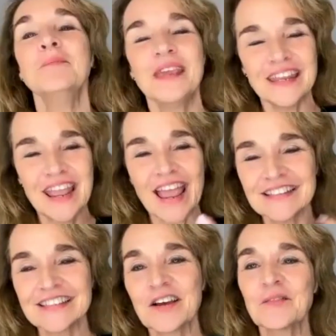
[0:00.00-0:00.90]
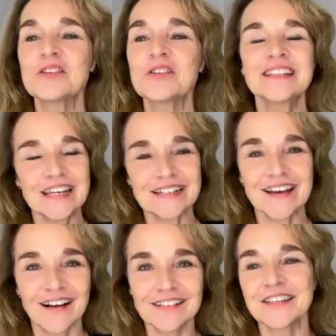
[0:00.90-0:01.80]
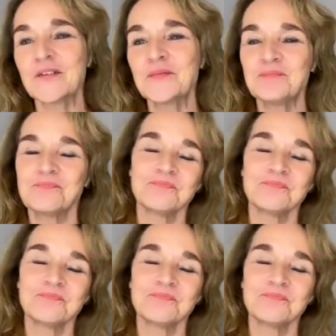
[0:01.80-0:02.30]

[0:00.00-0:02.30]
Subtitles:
a comedian, so she's on TikTok. So